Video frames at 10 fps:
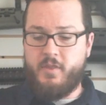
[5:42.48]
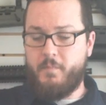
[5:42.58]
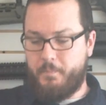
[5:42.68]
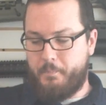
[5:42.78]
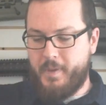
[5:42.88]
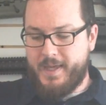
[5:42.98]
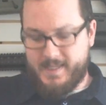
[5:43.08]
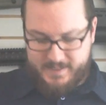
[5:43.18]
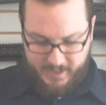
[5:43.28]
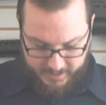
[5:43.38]
The
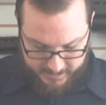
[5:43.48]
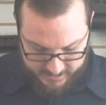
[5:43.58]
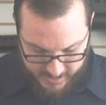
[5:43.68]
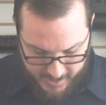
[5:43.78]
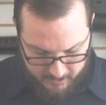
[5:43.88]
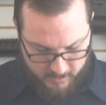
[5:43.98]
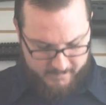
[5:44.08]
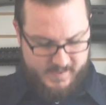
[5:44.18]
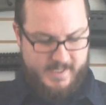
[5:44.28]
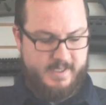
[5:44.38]
biggest, I don't
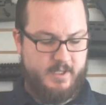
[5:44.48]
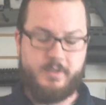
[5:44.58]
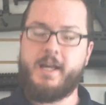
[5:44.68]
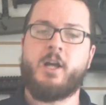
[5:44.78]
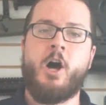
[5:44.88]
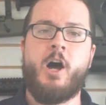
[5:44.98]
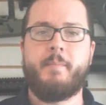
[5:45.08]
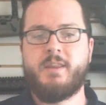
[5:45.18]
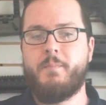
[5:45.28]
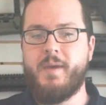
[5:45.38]
know if it's necessarily a
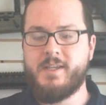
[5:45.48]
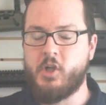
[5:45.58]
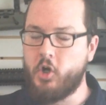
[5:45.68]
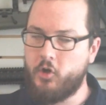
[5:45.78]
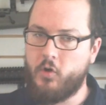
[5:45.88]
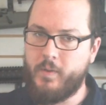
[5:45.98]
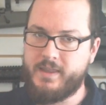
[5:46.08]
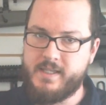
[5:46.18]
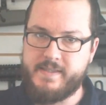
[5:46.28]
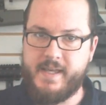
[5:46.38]
con, but the biggest hurdle
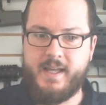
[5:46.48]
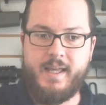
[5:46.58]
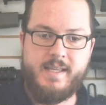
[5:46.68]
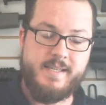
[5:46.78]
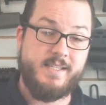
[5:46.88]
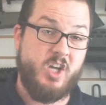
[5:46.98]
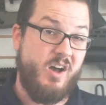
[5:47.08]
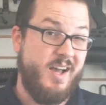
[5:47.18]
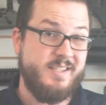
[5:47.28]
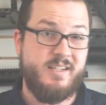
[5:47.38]
with this thing is its
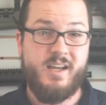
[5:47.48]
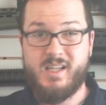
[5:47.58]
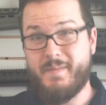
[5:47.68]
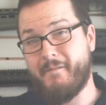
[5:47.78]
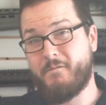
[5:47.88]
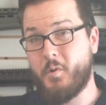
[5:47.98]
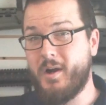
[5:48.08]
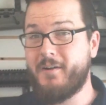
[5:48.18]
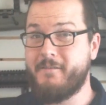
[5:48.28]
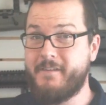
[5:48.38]
cost. It's about
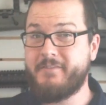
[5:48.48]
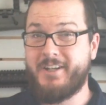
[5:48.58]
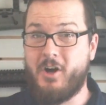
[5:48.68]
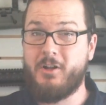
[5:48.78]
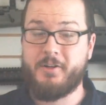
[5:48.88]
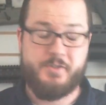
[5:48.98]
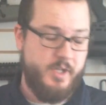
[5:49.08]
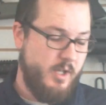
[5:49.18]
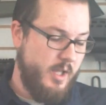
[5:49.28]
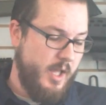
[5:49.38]

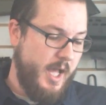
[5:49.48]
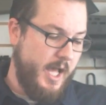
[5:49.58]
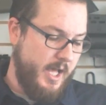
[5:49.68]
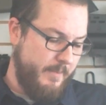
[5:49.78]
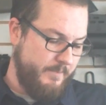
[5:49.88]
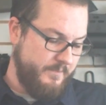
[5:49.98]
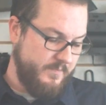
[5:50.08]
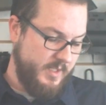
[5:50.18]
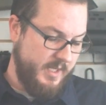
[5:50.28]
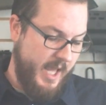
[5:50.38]
$450.
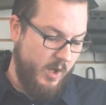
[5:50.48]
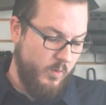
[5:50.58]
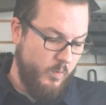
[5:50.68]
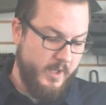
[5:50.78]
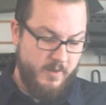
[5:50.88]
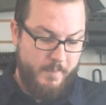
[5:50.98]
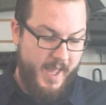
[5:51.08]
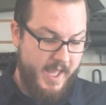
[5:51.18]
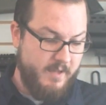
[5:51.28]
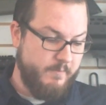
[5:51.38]
Now, what you're
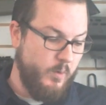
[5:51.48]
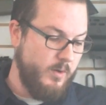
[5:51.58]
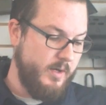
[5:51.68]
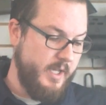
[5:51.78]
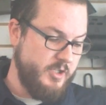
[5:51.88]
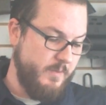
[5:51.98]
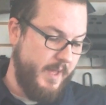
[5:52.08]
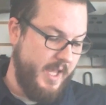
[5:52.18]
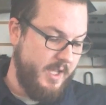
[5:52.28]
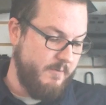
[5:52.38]
paying for is
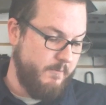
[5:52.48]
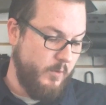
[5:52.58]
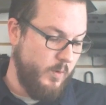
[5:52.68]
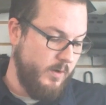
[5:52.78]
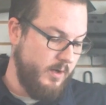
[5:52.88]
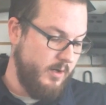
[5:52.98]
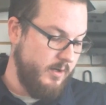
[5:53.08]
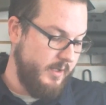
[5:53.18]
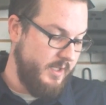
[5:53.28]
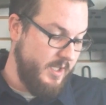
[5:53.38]
you're paying
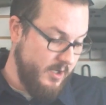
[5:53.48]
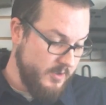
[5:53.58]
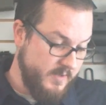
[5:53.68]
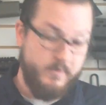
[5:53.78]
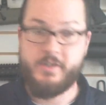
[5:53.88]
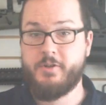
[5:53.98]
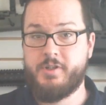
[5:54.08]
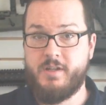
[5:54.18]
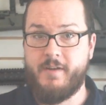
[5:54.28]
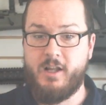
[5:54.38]
for years of
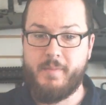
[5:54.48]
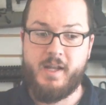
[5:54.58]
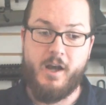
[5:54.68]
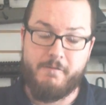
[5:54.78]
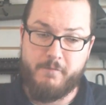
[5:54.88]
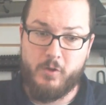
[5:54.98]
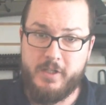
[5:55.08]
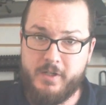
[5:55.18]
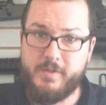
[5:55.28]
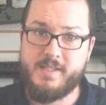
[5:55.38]
research and development, a
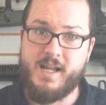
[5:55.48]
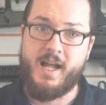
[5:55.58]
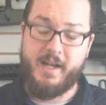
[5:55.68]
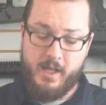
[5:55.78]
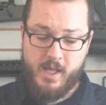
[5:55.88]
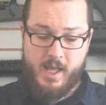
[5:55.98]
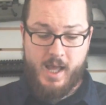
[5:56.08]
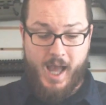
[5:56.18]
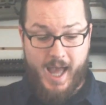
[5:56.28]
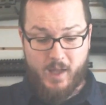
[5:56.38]
fully new design,
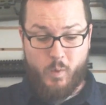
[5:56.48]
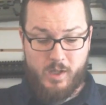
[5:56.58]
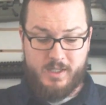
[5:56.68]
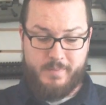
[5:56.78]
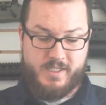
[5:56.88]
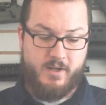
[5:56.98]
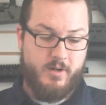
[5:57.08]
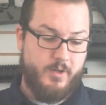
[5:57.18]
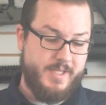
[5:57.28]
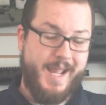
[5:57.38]
high quality
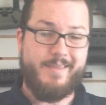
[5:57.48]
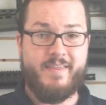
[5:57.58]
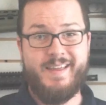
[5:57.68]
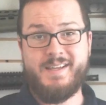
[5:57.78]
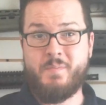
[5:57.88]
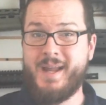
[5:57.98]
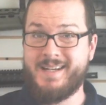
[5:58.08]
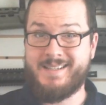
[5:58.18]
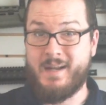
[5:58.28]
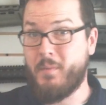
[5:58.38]
materials, and the thing is made
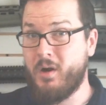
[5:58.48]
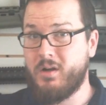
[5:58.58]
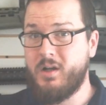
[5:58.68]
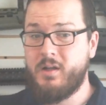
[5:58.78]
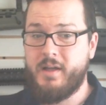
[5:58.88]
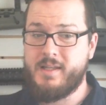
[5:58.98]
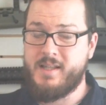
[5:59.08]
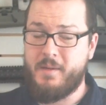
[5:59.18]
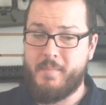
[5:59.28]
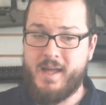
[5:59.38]
in Denmark.
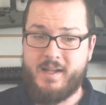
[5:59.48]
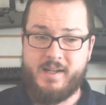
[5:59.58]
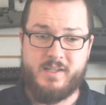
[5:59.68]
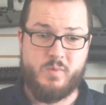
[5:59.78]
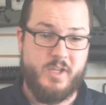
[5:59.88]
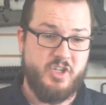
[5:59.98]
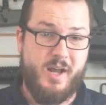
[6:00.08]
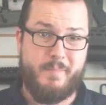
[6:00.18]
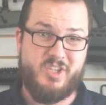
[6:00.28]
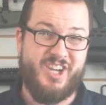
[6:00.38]
It's not made in a
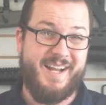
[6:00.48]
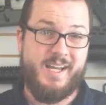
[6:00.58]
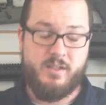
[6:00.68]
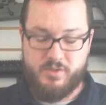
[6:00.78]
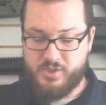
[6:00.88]
sweatshop in China.